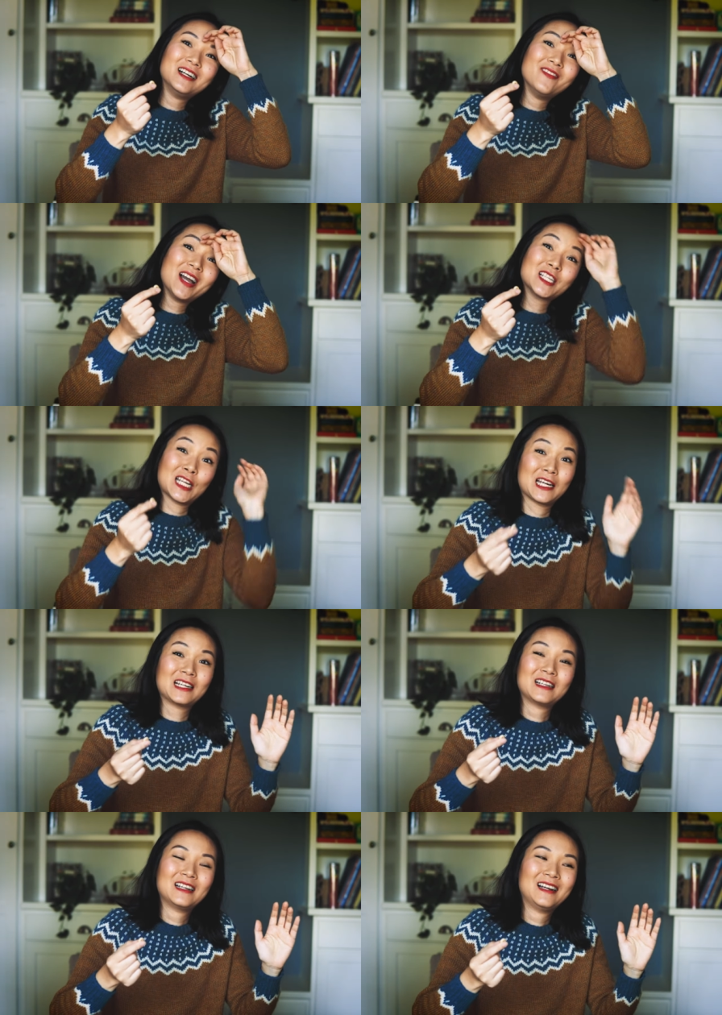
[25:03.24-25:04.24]
on my
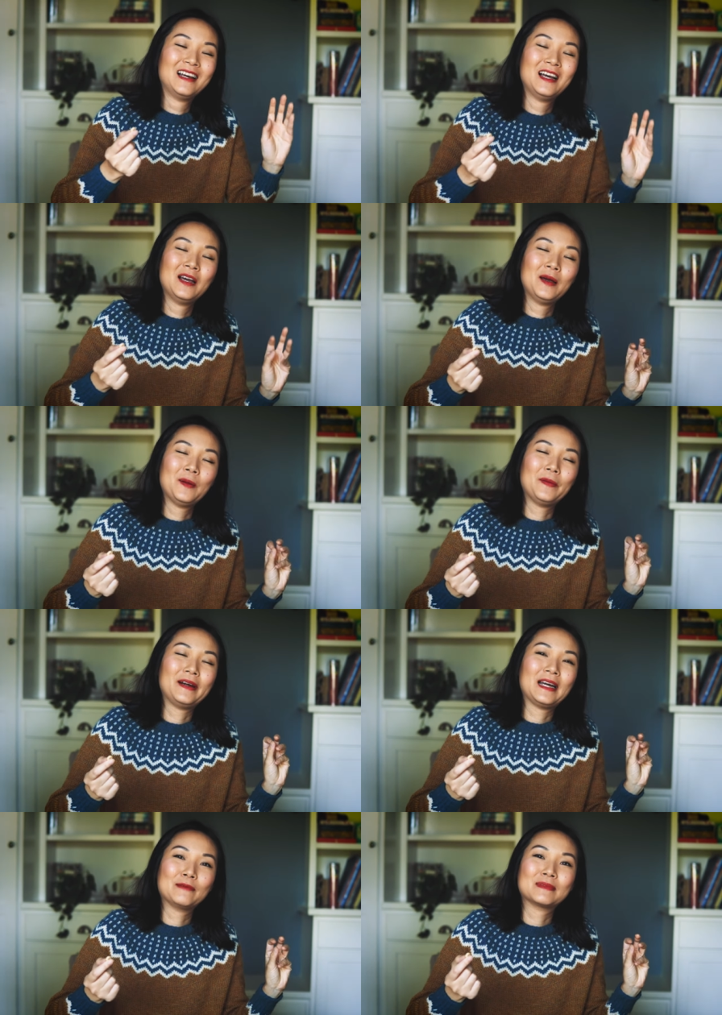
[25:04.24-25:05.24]
chair where
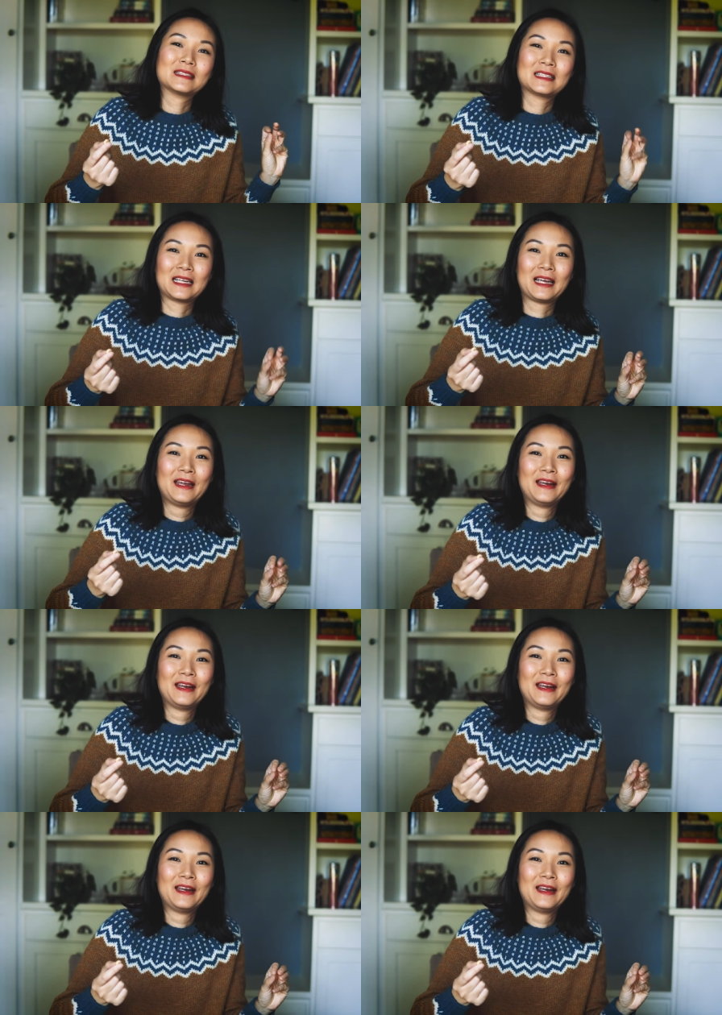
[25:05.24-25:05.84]
I had been sitting